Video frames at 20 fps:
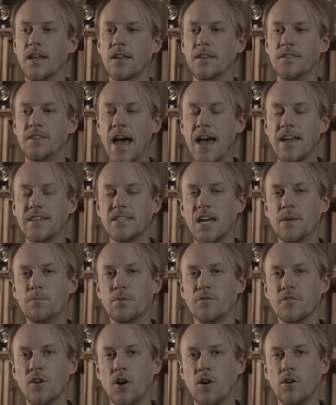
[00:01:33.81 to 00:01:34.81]
that type
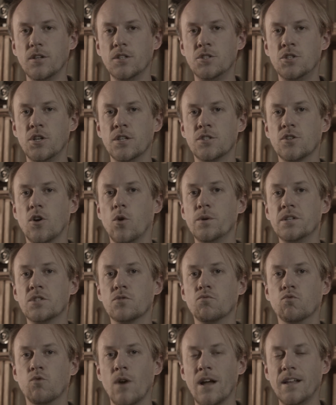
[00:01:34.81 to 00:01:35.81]
of knowledge is always
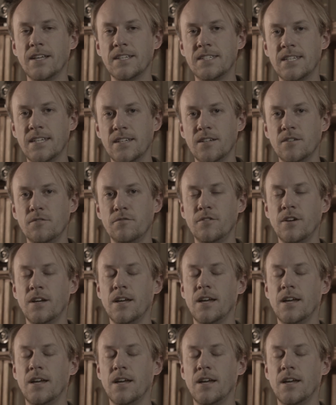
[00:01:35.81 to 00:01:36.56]
relative